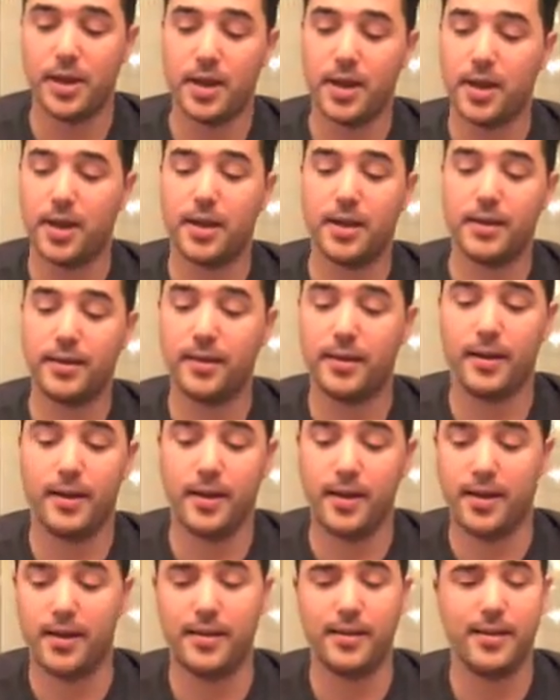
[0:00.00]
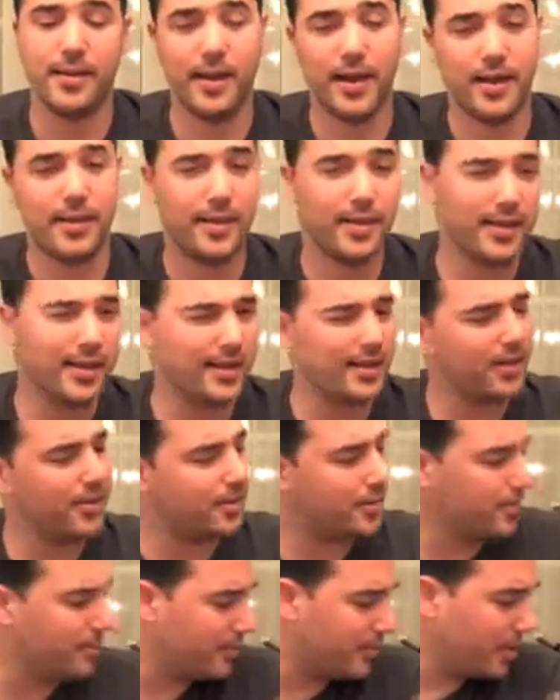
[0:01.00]
and I think on
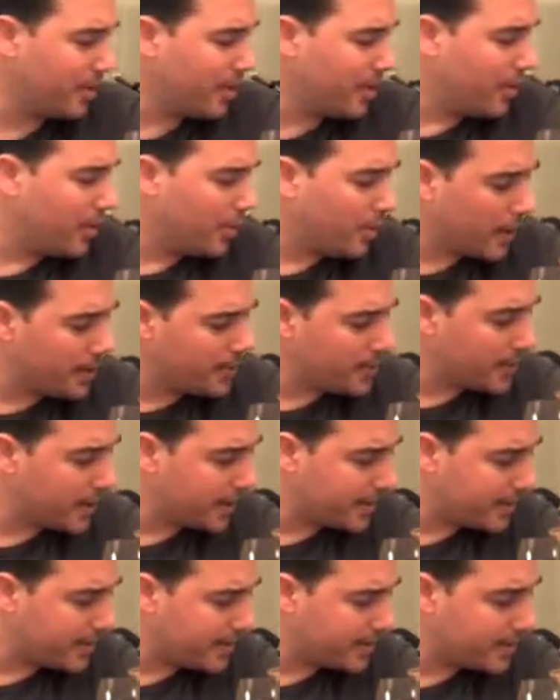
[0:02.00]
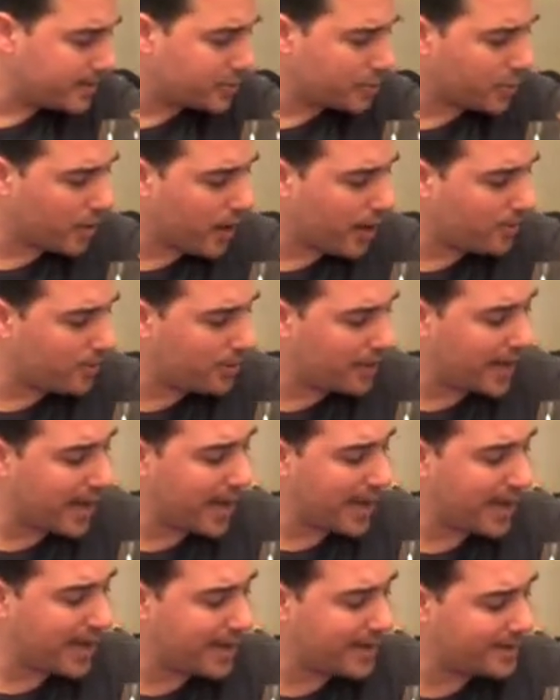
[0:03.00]
the website they describe it
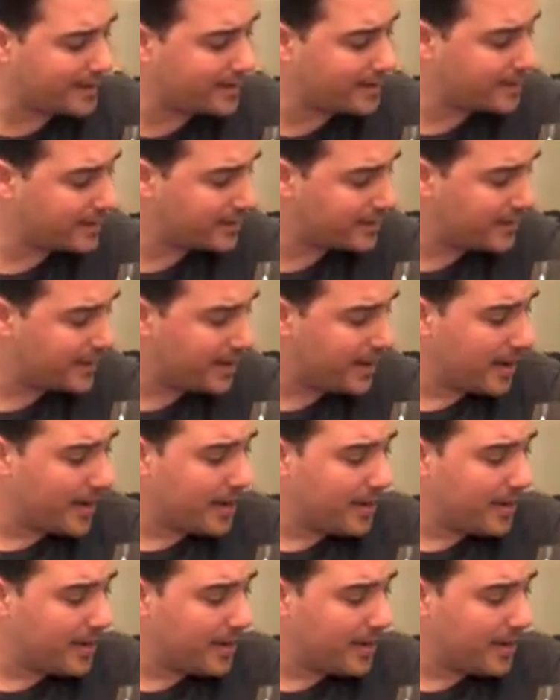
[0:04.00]
as